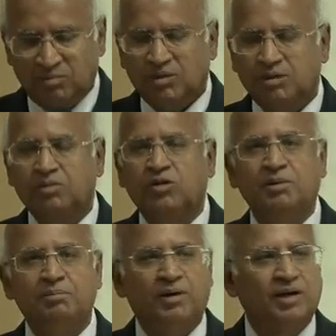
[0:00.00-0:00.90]
But more
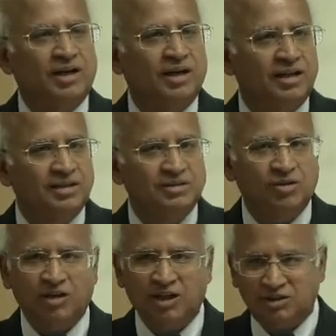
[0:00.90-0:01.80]
importantly, it's
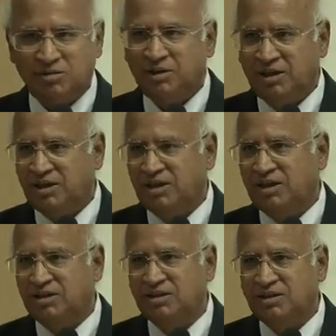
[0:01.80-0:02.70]
so nice to be here
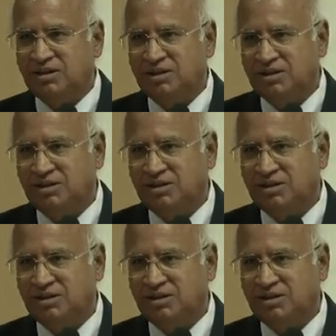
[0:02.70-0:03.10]
at the